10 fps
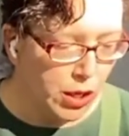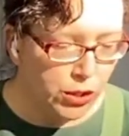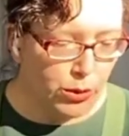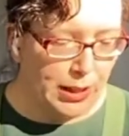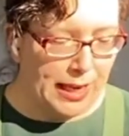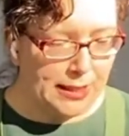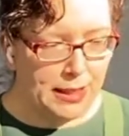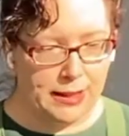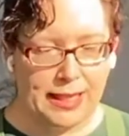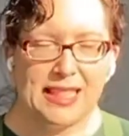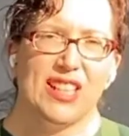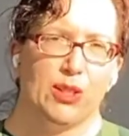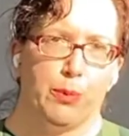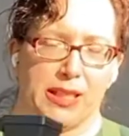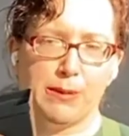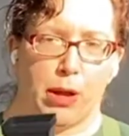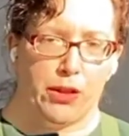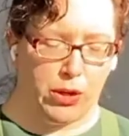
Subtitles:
So these guys are pretty small. They're